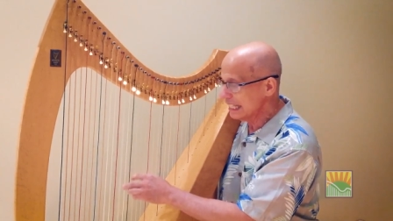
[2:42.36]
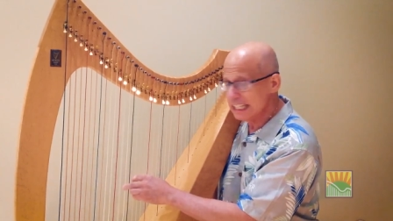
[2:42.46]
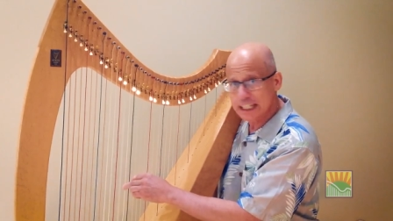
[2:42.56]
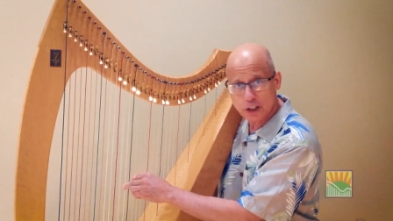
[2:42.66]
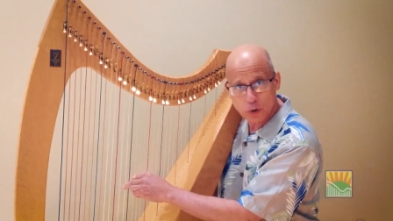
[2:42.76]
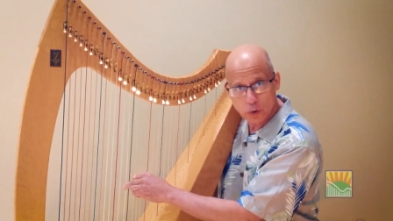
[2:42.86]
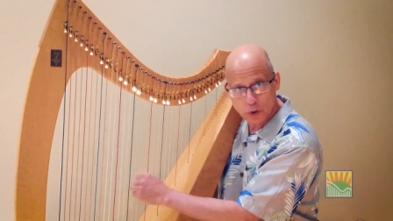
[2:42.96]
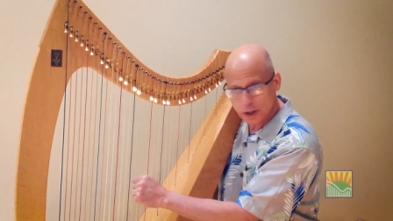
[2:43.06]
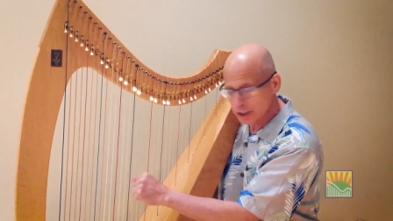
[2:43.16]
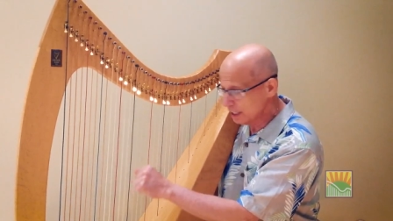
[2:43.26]
E
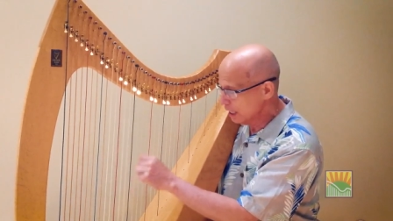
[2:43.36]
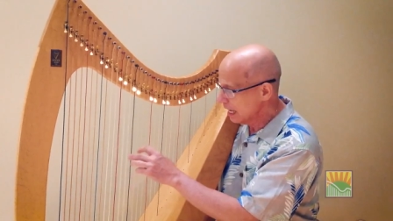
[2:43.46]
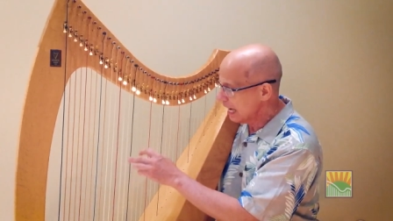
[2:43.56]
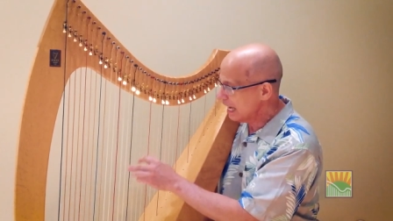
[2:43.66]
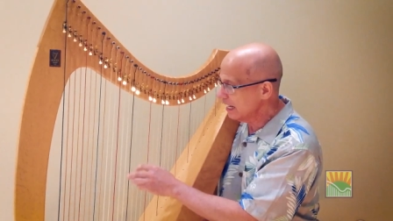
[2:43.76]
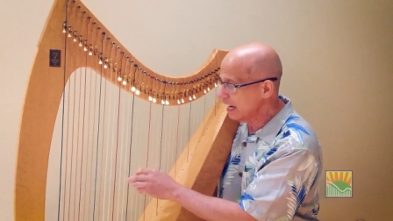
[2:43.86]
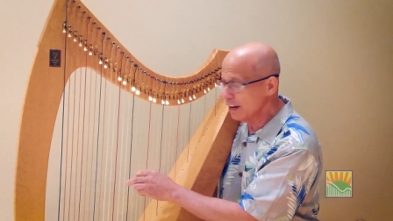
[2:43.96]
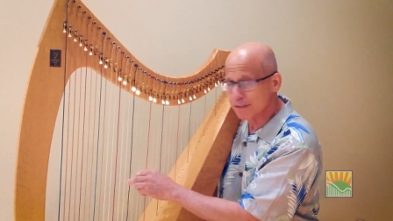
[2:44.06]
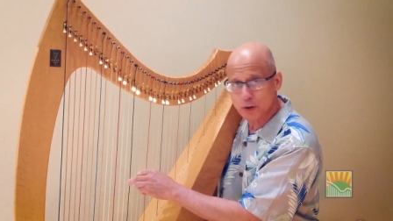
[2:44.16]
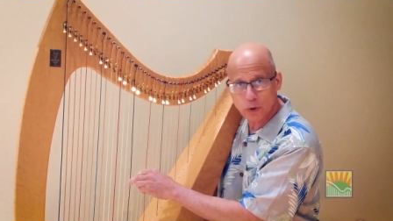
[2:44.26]
chord, an
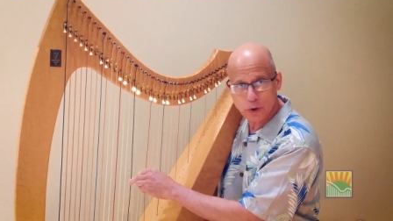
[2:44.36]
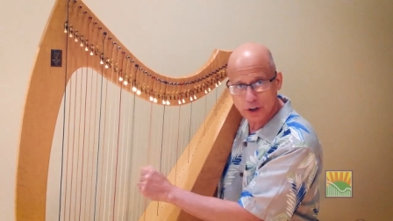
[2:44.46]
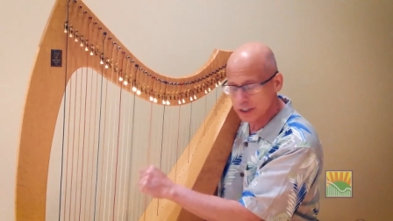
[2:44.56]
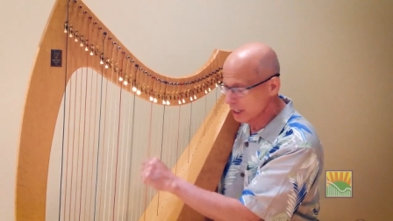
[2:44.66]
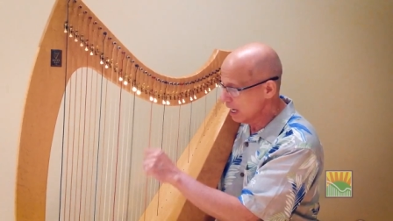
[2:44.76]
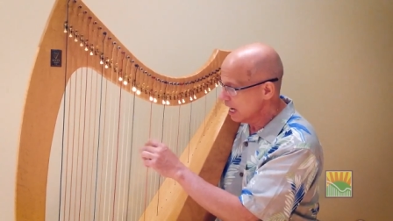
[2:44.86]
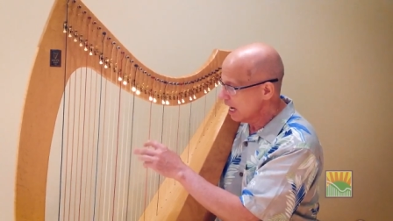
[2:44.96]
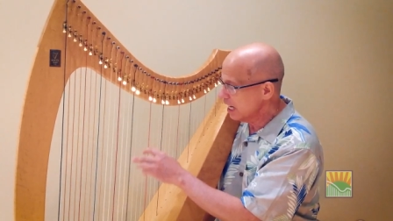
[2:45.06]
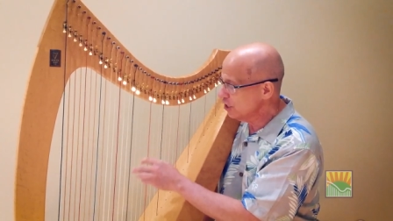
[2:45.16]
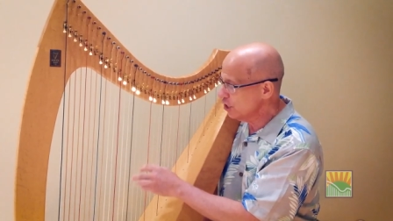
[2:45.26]
F chord,
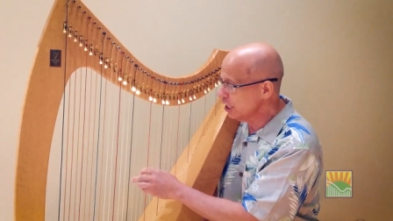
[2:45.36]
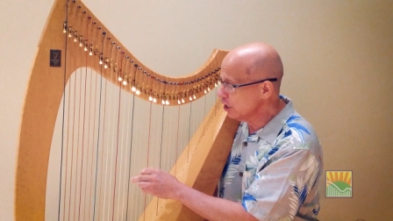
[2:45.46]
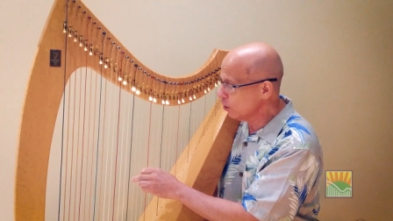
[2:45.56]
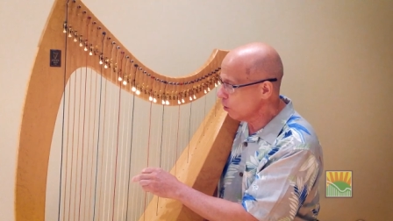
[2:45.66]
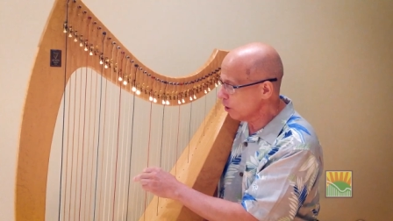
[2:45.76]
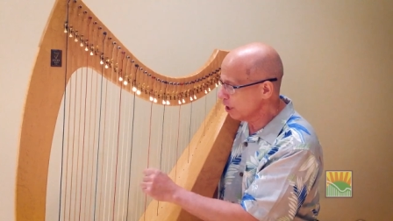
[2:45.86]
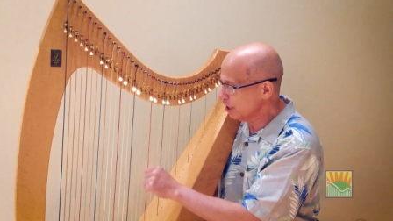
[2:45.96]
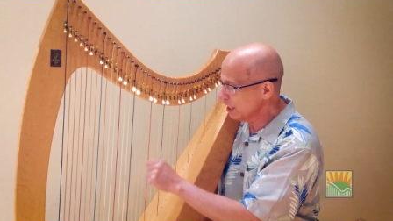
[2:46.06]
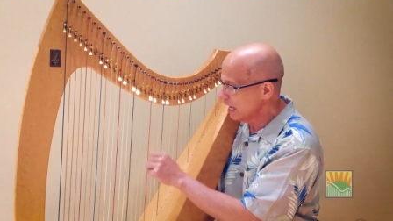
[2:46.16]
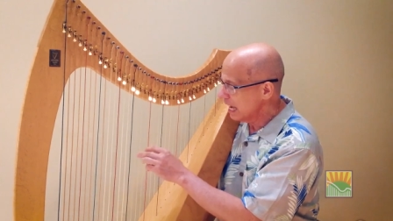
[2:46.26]
a G chord,
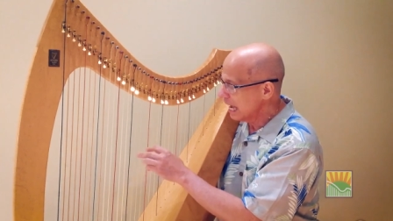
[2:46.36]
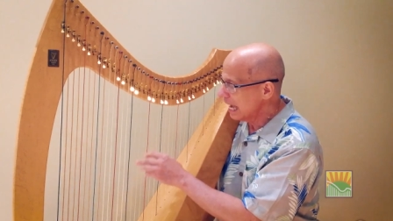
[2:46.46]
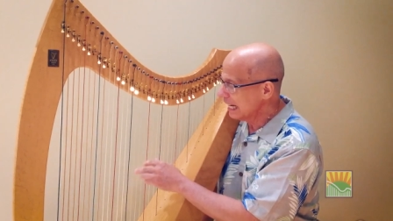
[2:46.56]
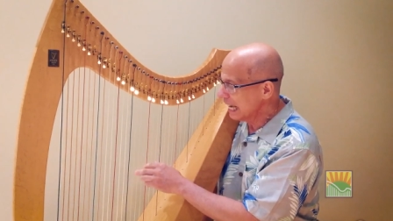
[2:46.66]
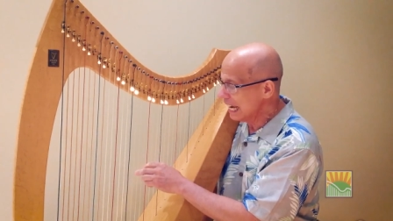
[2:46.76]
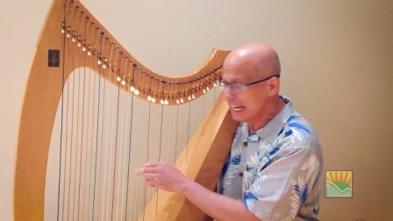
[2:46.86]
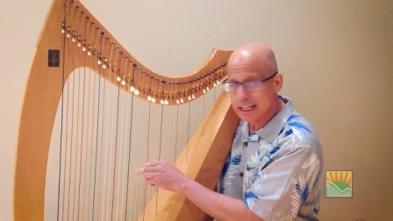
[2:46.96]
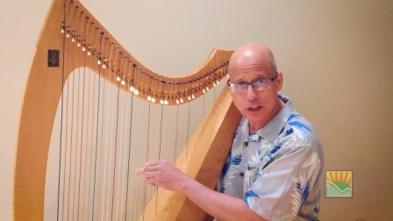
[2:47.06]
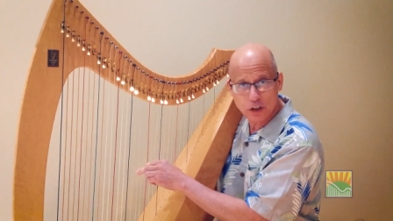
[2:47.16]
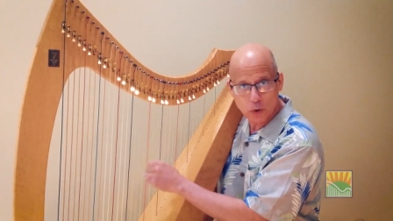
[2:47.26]
an
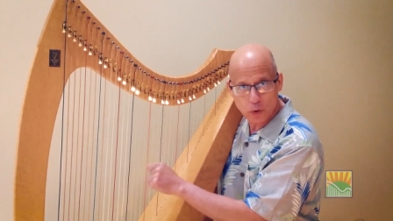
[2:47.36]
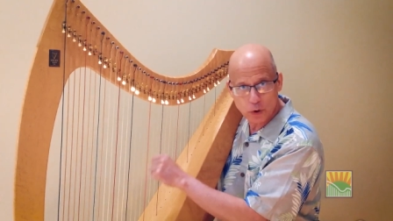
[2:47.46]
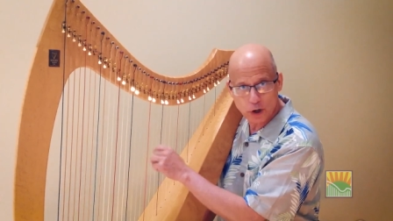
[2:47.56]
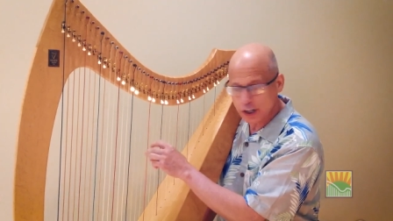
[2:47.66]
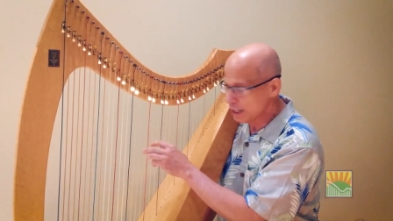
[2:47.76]
A chord,